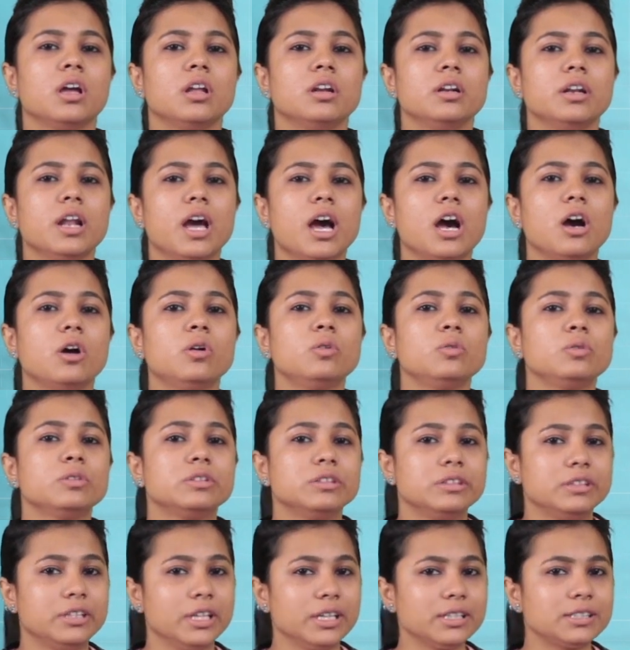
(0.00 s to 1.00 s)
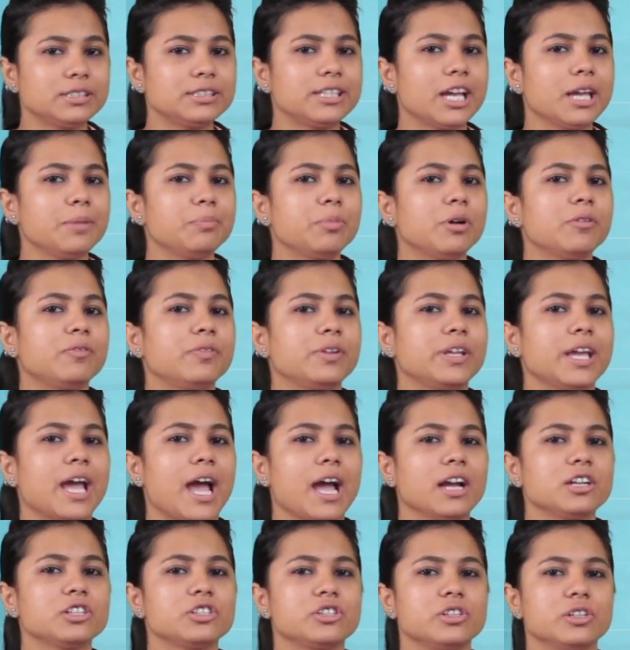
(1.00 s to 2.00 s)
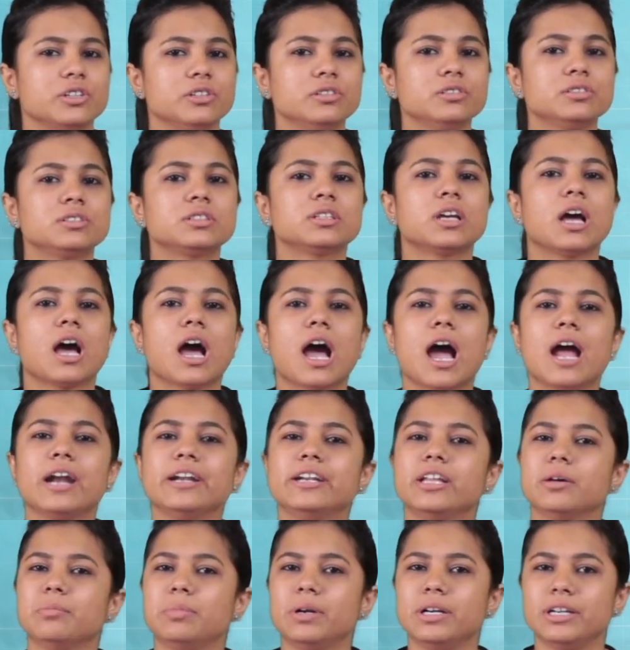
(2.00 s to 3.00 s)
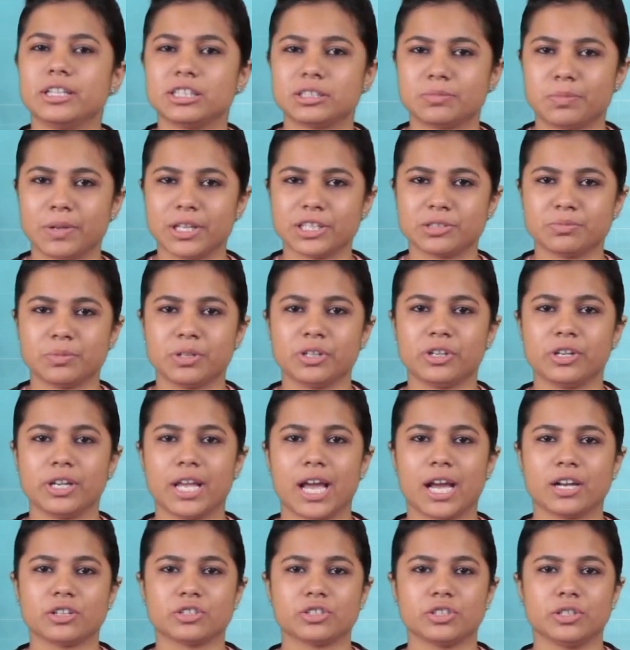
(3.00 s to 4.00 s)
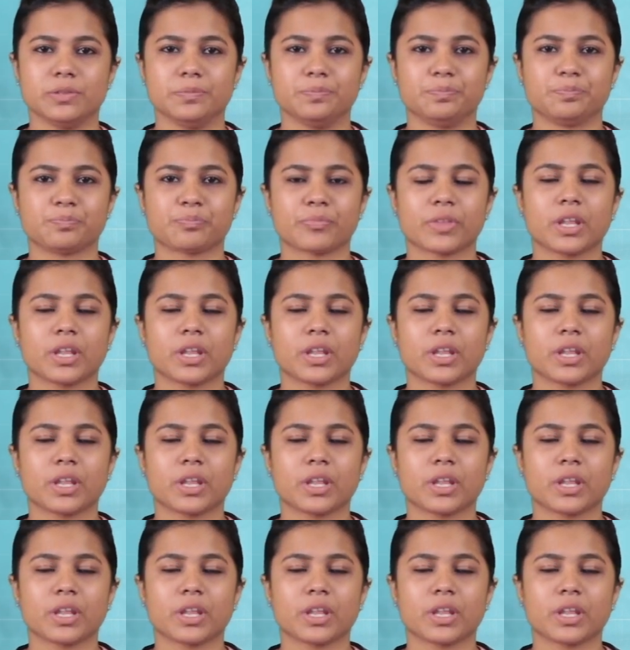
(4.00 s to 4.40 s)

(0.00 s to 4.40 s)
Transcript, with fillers: Now this type of reactions are double displacement reaction.